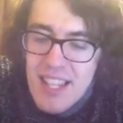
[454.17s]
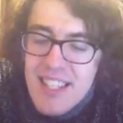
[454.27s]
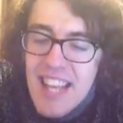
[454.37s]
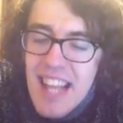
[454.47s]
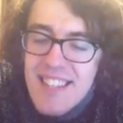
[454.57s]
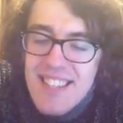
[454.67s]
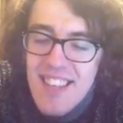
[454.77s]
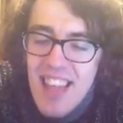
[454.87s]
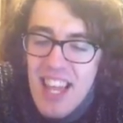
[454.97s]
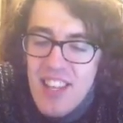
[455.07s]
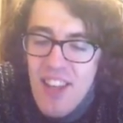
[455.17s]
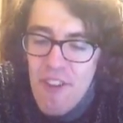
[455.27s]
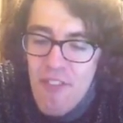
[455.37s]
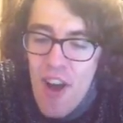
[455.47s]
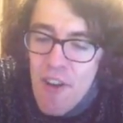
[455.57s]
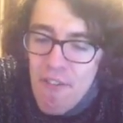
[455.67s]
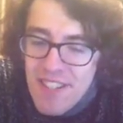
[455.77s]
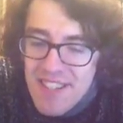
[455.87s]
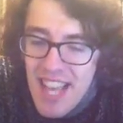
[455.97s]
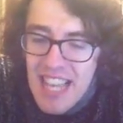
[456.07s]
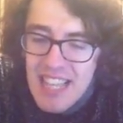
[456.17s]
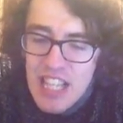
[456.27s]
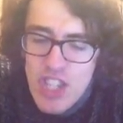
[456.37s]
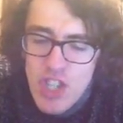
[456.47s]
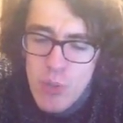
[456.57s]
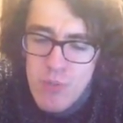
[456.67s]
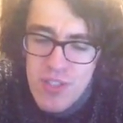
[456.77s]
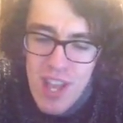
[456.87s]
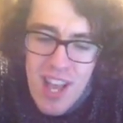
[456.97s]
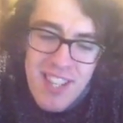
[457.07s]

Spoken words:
Gentle enough for daily use,